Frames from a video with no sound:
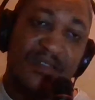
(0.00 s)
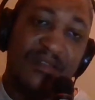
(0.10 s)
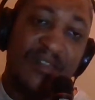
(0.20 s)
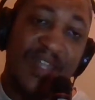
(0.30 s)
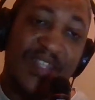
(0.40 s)

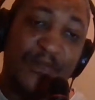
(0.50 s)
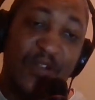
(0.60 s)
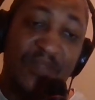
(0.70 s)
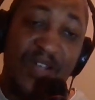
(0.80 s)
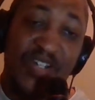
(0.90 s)
that's pretty
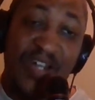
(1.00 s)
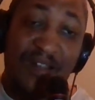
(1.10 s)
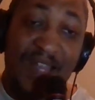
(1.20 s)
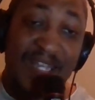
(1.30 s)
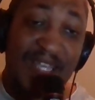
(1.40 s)
much all
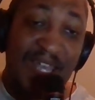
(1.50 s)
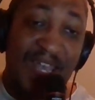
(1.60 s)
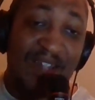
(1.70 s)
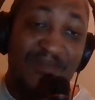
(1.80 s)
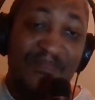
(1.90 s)
I got.
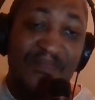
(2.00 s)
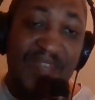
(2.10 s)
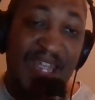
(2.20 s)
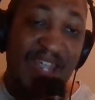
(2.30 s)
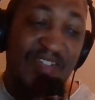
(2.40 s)
I
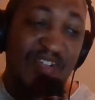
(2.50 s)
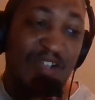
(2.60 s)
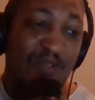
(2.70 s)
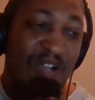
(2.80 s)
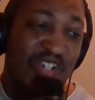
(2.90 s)
answered the
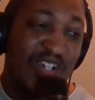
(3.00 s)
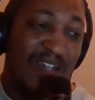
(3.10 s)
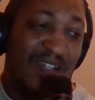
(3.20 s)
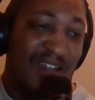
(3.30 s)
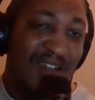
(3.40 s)
question,
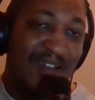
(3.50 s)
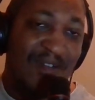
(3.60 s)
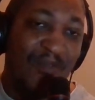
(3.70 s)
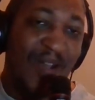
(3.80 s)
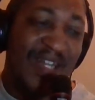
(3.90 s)

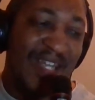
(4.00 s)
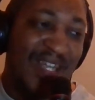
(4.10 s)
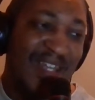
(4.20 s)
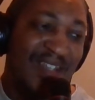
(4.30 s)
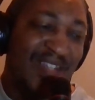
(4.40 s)
what
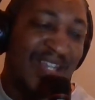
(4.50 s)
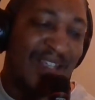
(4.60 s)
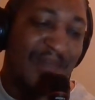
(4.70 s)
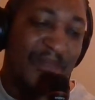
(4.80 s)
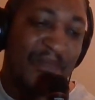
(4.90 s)
is
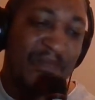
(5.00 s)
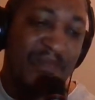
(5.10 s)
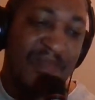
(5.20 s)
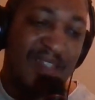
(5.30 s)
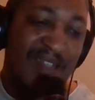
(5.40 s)

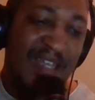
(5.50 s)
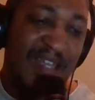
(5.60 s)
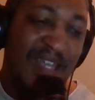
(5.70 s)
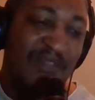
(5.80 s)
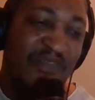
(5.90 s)

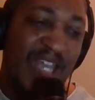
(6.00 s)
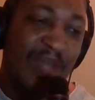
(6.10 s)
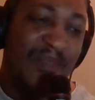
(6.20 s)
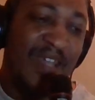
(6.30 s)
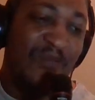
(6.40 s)
FM?
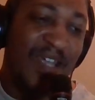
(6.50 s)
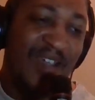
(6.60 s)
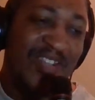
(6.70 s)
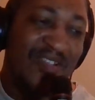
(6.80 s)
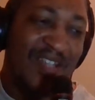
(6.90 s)
And we
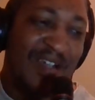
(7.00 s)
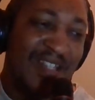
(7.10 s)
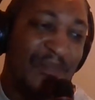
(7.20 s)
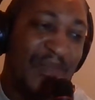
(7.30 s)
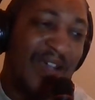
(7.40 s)
also talked
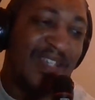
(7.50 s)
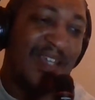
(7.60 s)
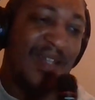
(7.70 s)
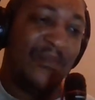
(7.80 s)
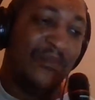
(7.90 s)
about
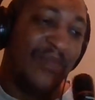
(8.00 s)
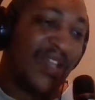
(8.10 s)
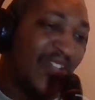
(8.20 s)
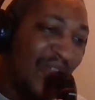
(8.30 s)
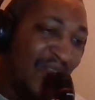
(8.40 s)
mixed